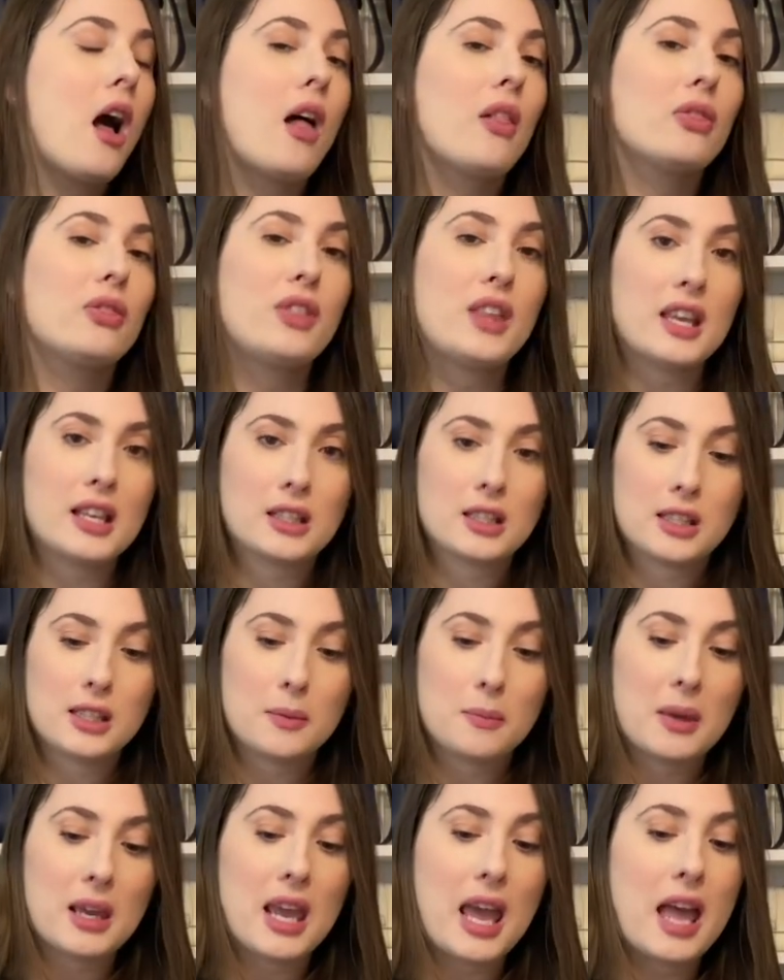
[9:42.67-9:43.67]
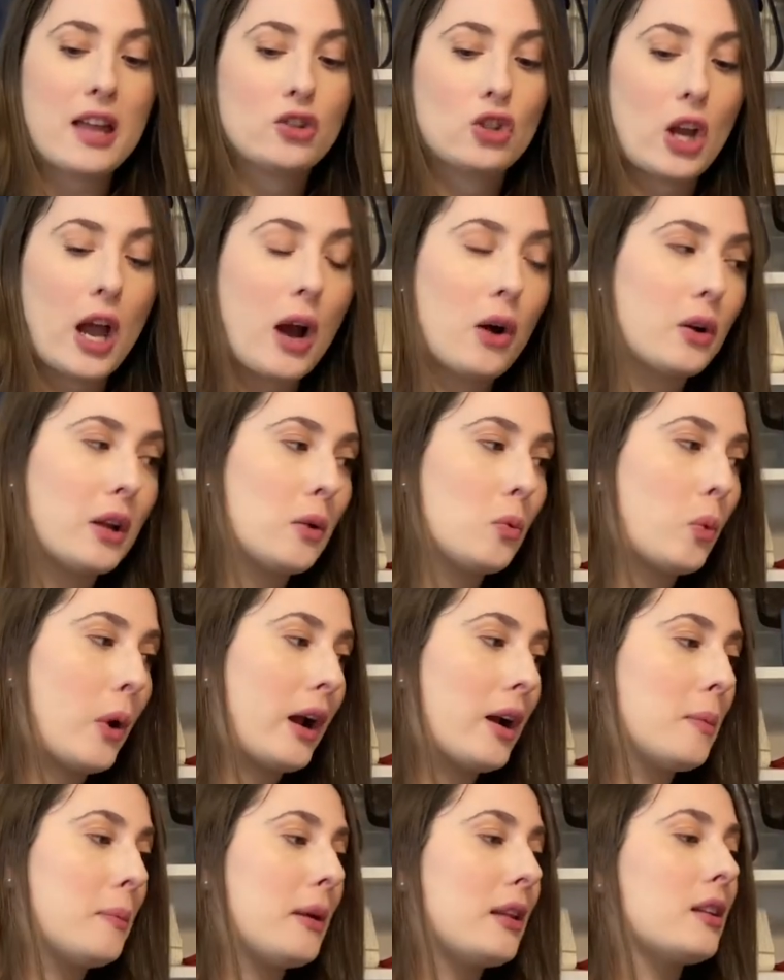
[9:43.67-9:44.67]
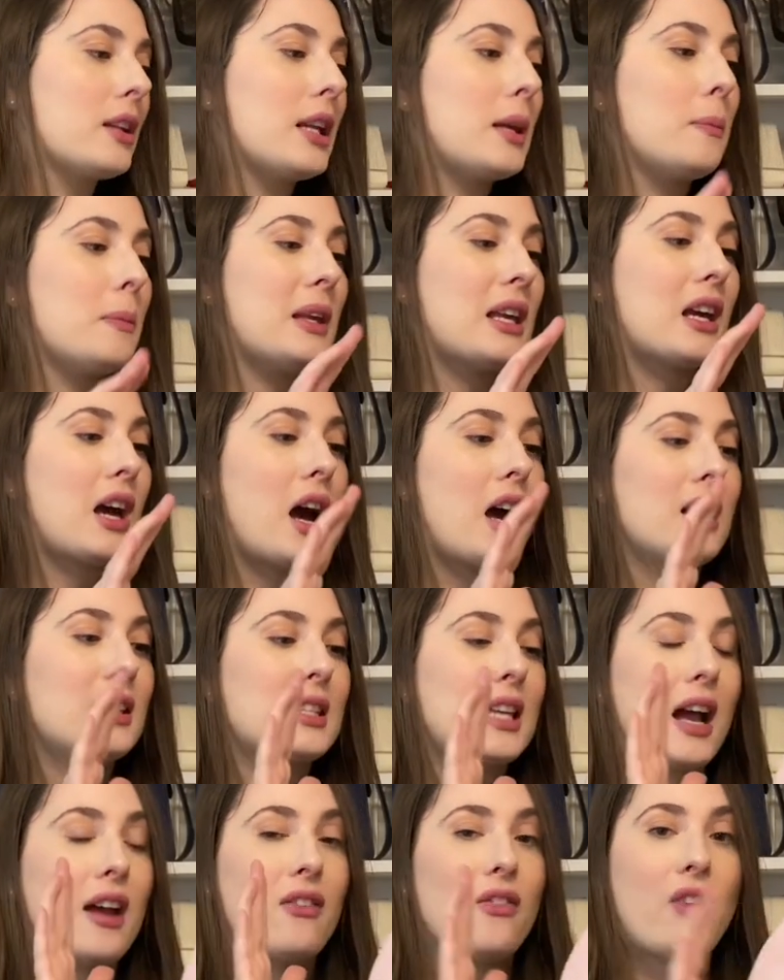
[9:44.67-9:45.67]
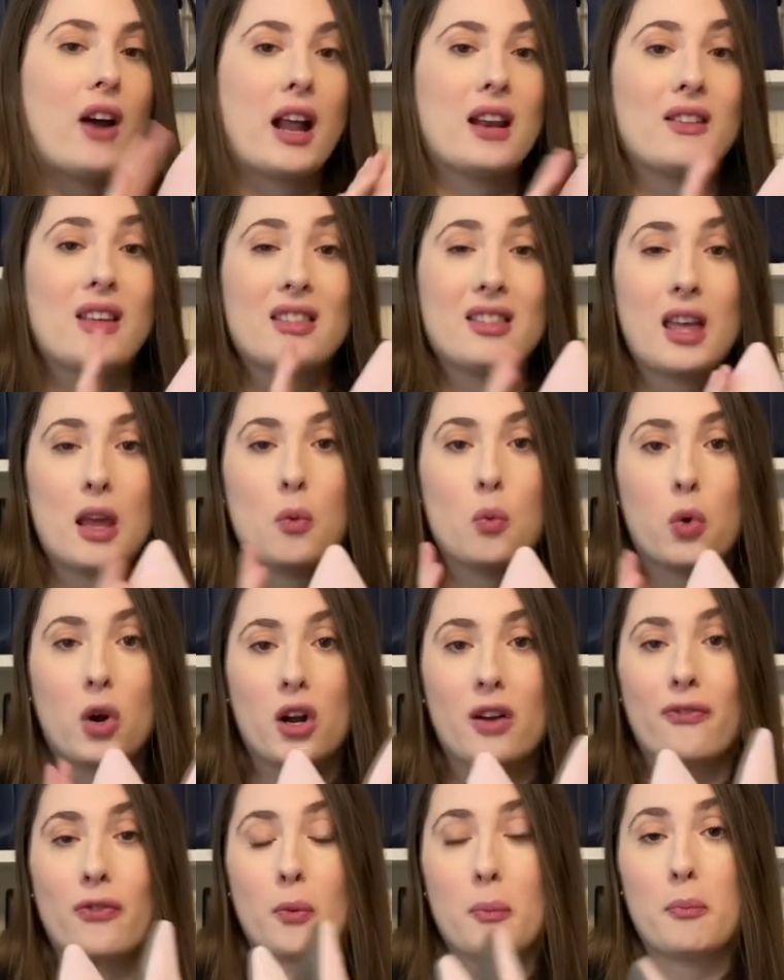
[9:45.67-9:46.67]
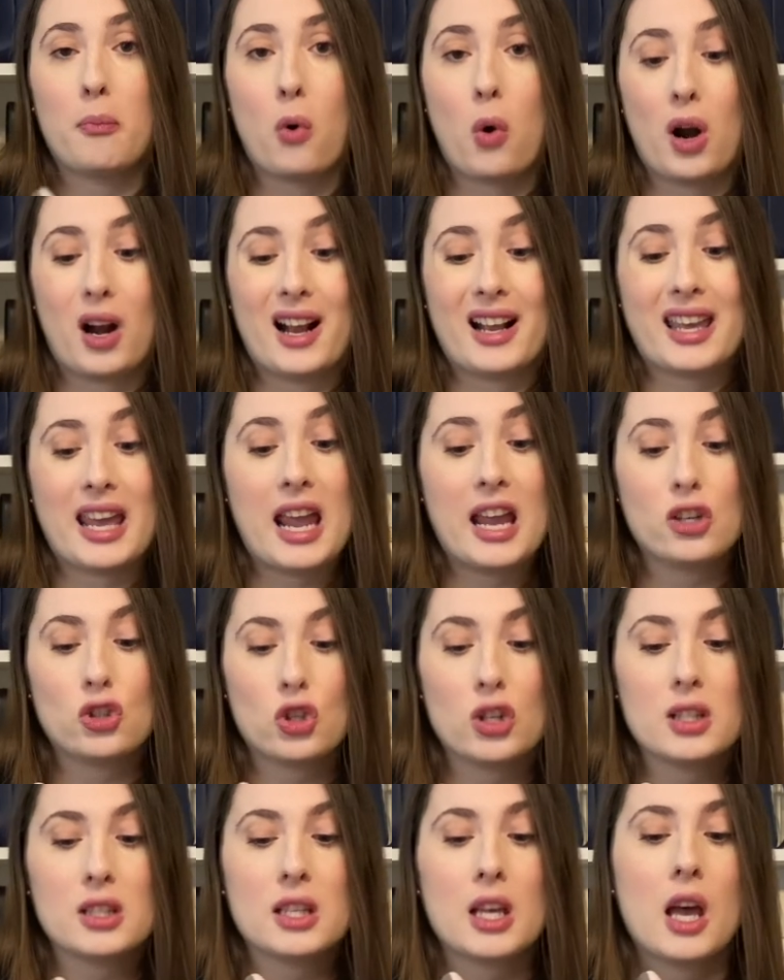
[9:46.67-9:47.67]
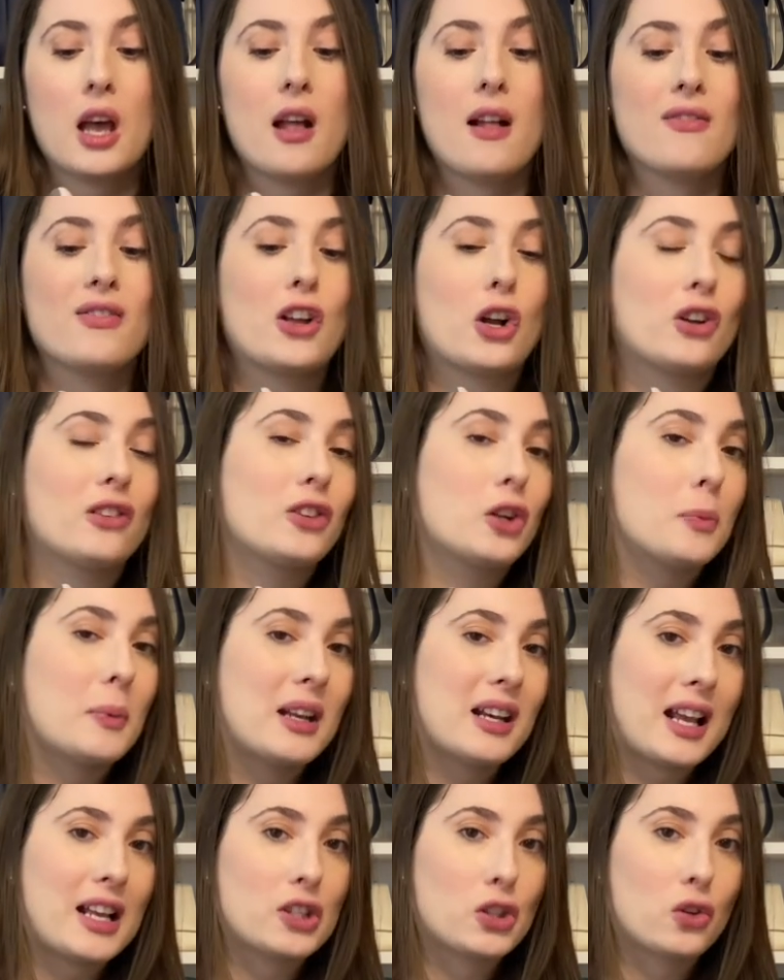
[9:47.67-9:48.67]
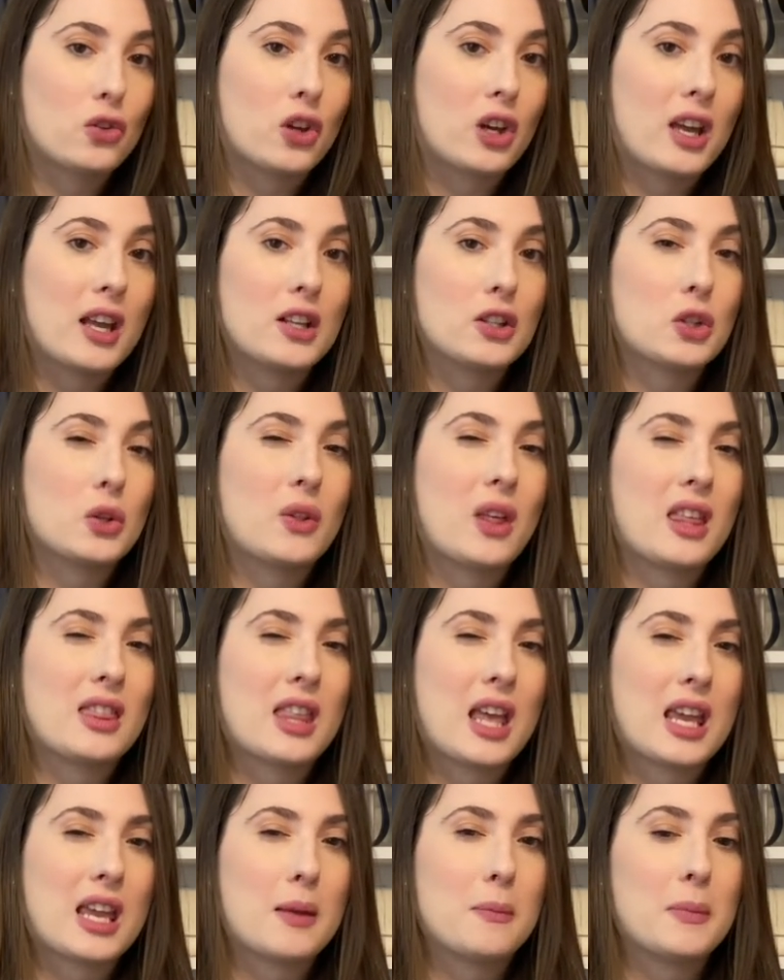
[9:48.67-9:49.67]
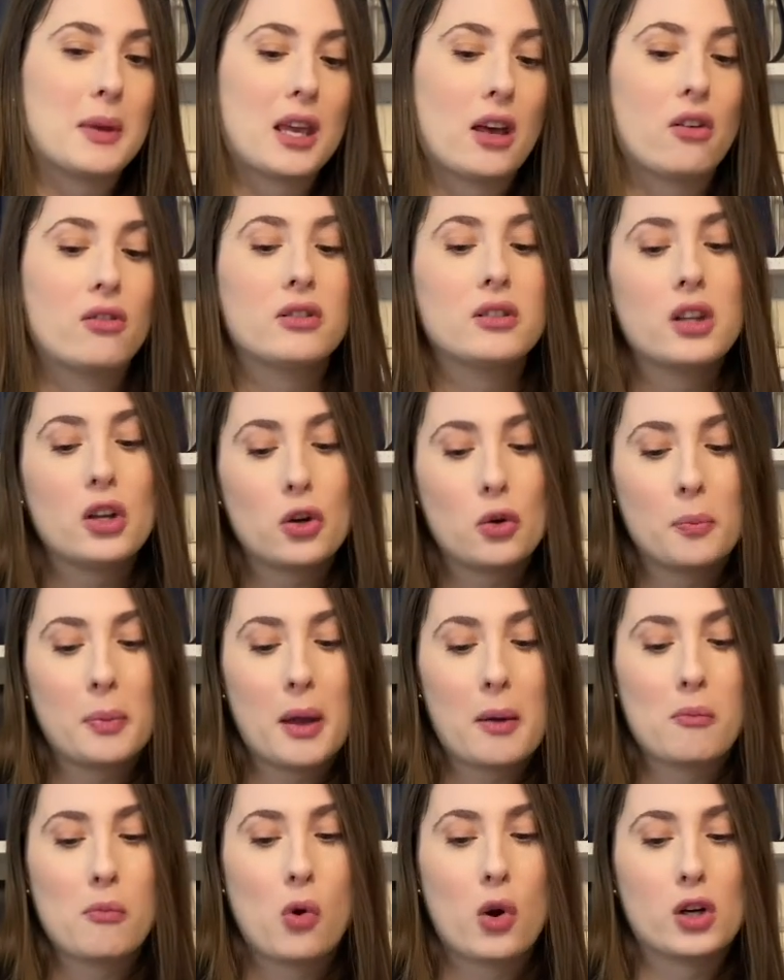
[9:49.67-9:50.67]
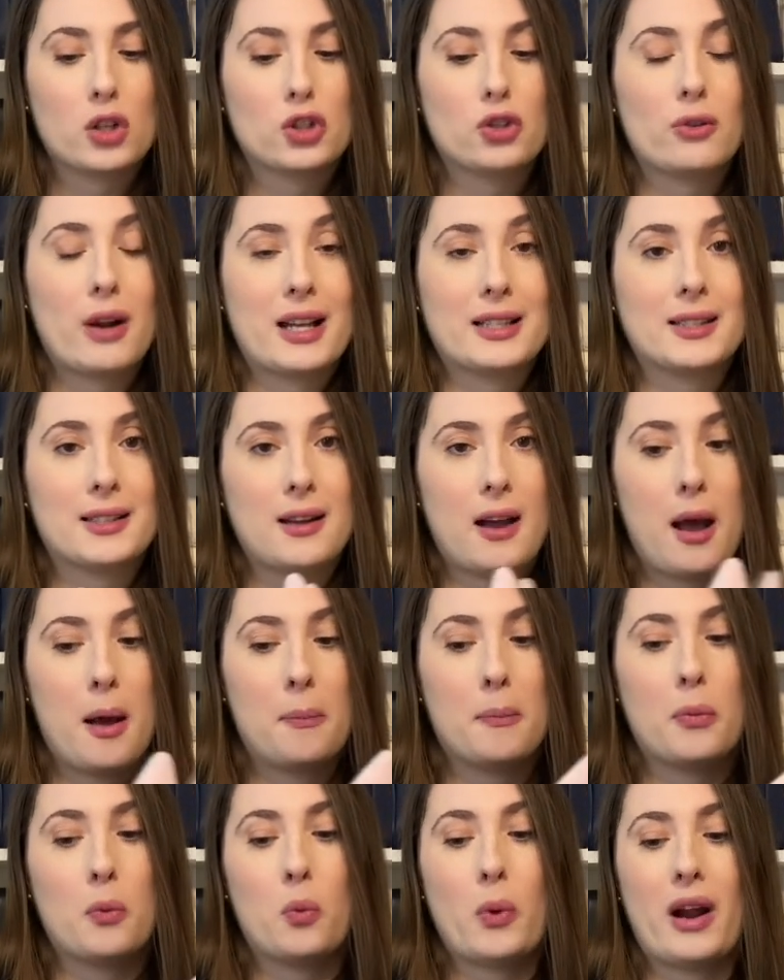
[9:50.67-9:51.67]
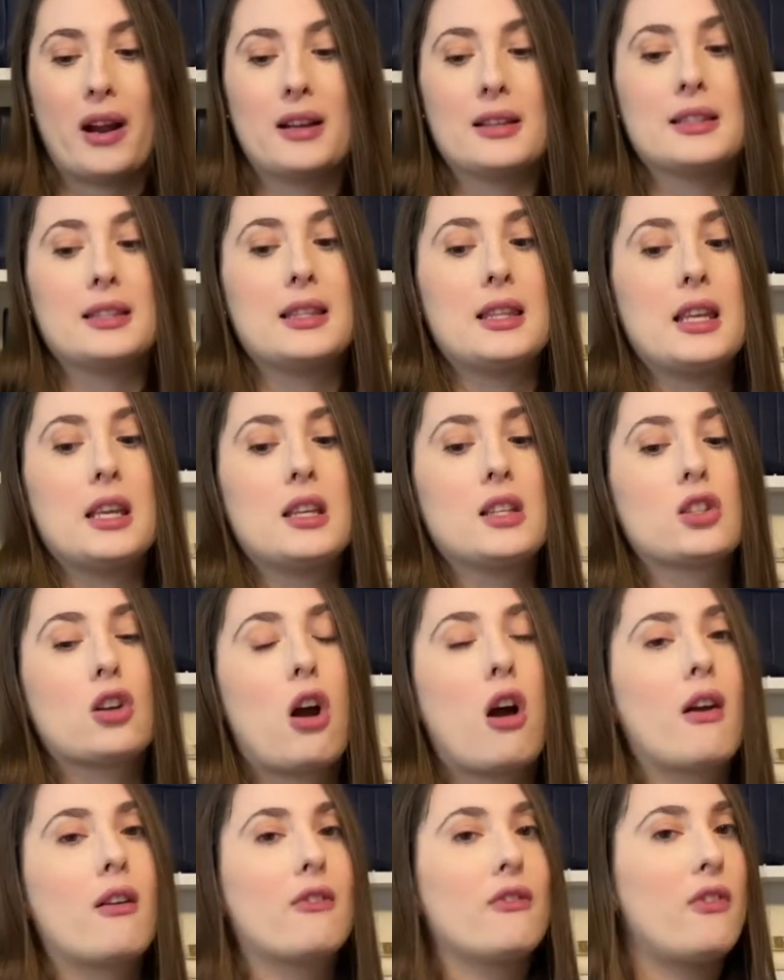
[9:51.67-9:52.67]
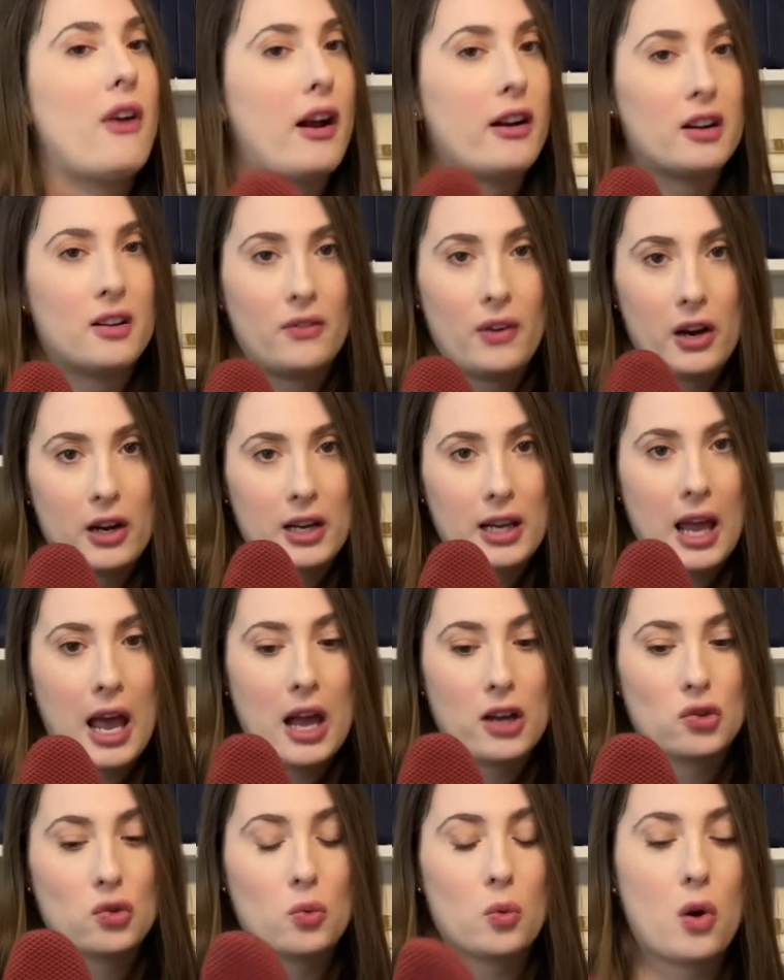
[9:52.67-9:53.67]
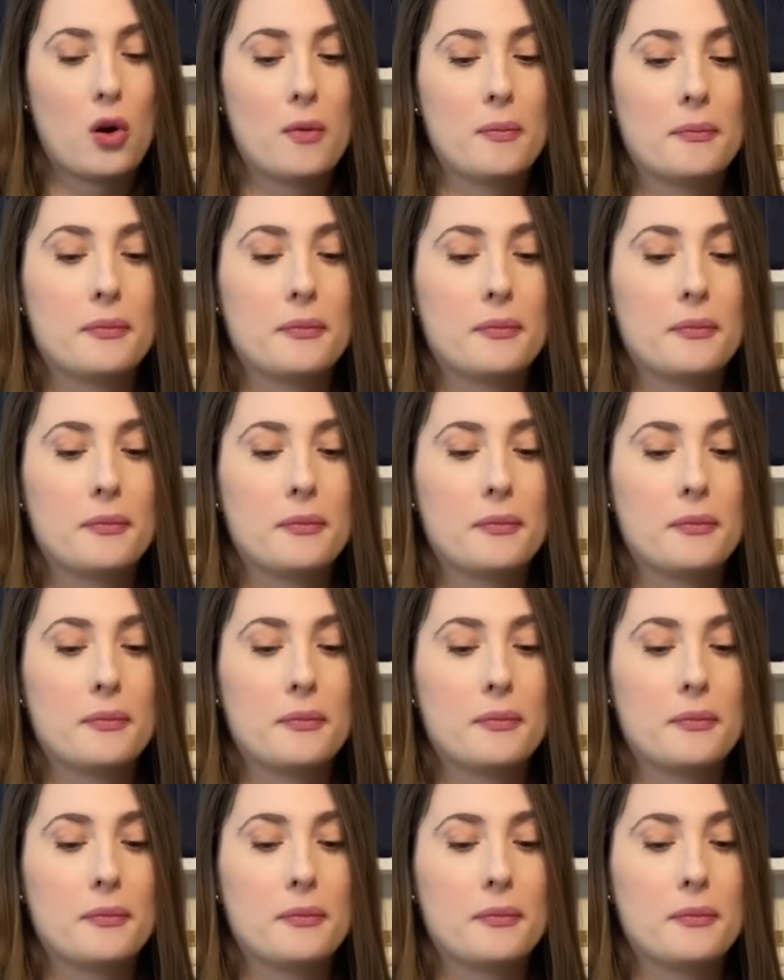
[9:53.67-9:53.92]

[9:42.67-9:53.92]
These to me edge out in wearability because I find that they work for more occasions. They're a little bit nicer looking so that they can be a little bit more dressed up, whereas these are very, very casual.